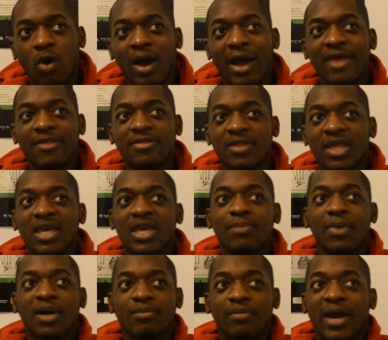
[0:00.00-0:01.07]
what I
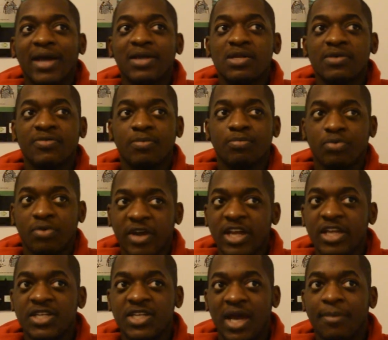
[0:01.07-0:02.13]
think in my mind of a
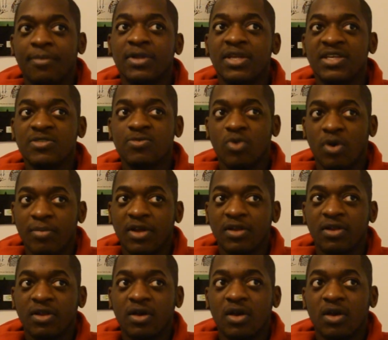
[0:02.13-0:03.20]
pretty Japanese
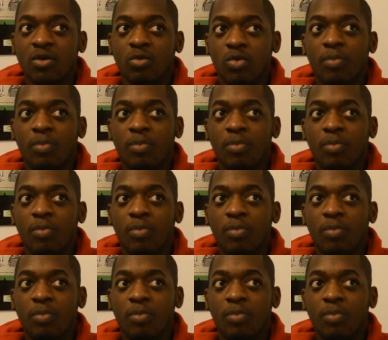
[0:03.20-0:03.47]
woman